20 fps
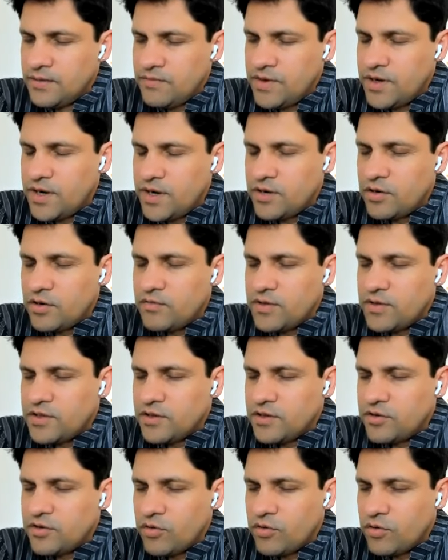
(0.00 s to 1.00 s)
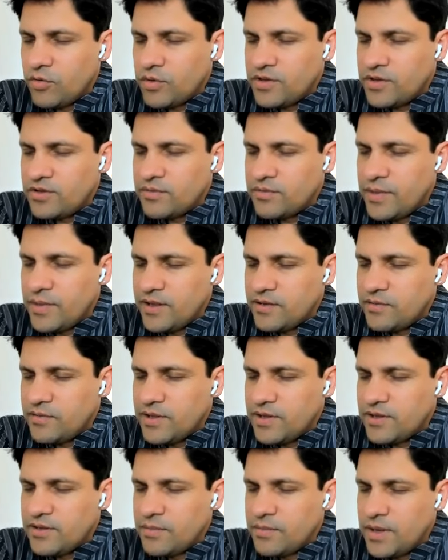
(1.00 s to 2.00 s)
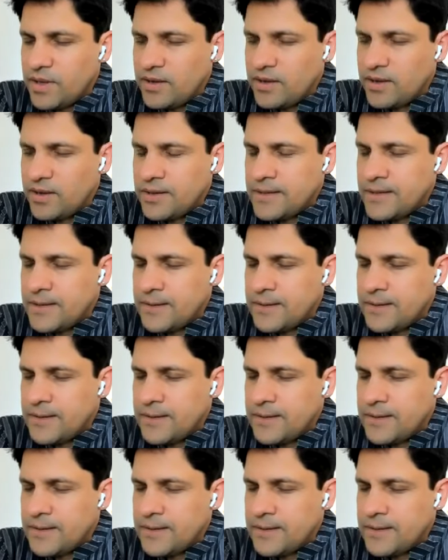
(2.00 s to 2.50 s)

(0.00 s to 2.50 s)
You can't always control what smells we'll smell.